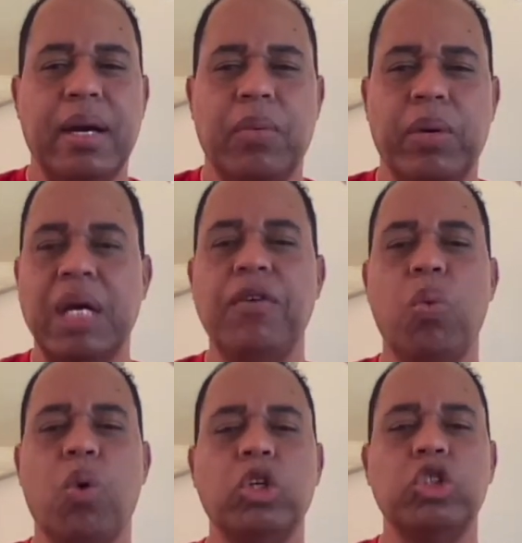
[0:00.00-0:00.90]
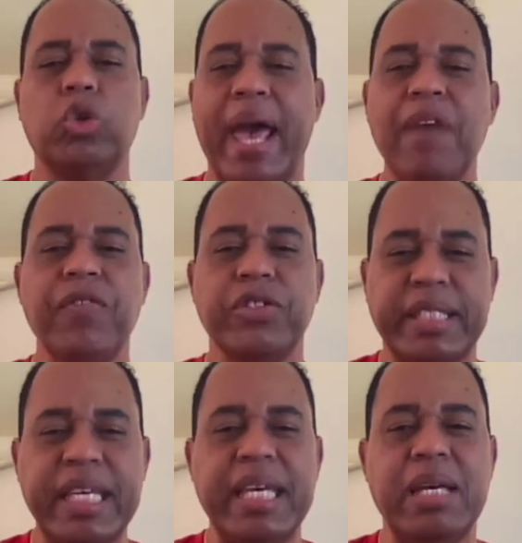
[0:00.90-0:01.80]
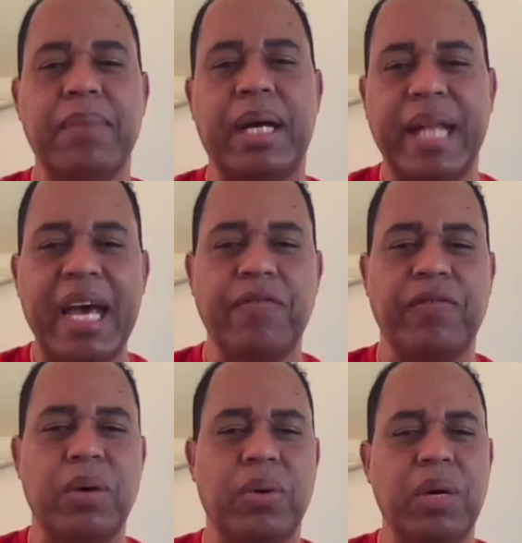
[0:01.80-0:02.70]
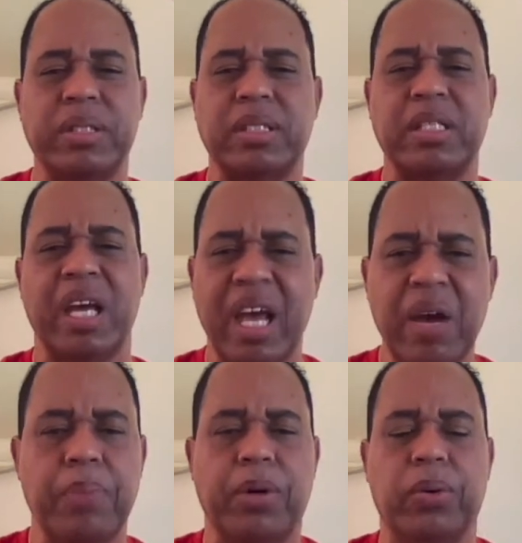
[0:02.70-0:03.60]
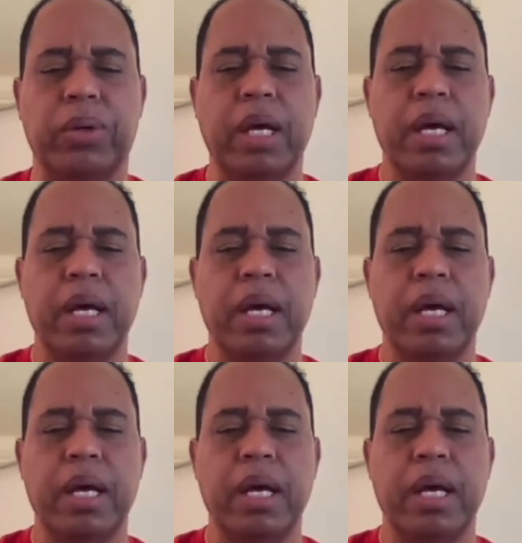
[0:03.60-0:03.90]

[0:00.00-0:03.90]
would never want to ever see in my life. It was terrible.